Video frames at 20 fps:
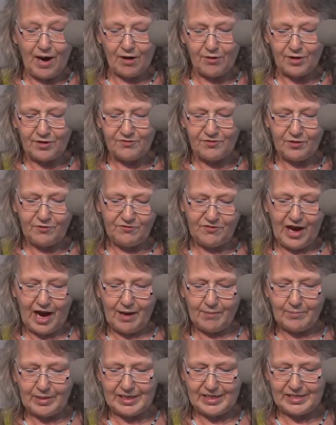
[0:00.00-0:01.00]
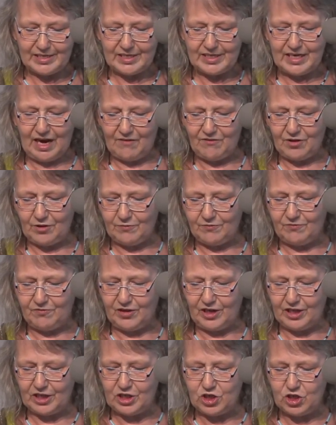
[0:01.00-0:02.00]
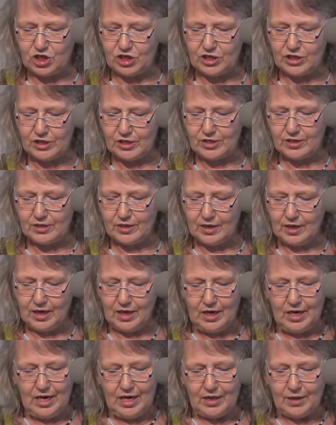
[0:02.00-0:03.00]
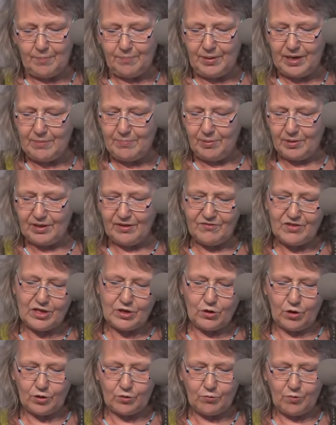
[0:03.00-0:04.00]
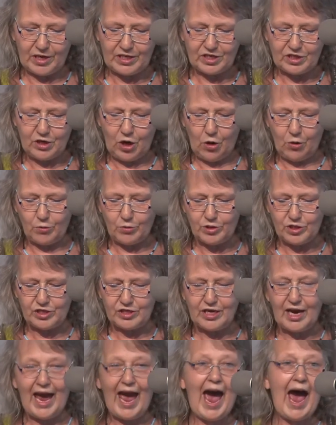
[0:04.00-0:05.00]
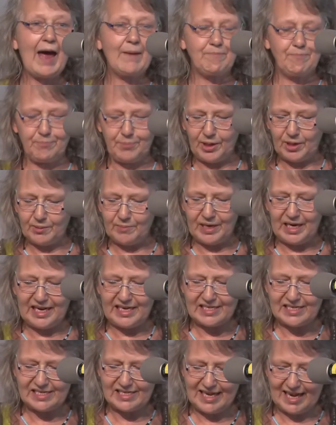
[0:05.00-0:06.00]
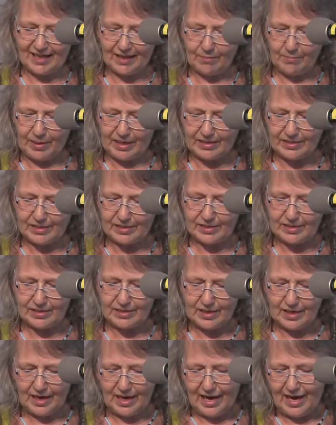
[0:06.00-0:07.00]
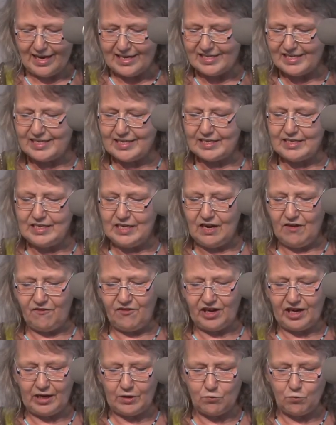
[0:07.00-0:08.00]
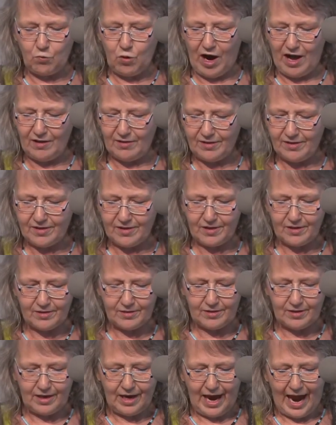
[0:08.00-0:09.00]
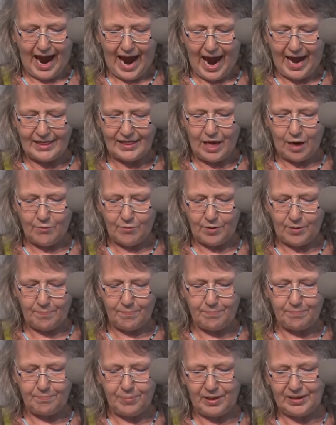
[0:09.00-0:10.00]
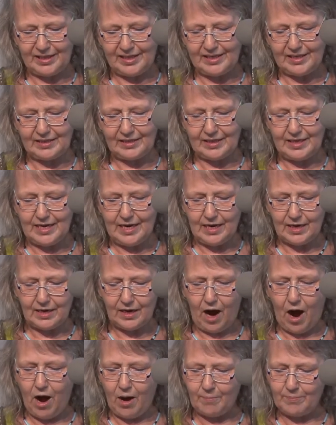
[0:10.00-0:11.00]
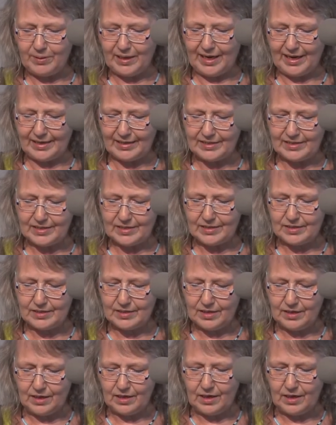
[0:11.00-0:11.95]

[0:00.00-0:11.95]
Powerful families govern villages. The people of the northwest coast had permanent settlements, significant wealth, and they were politically complex.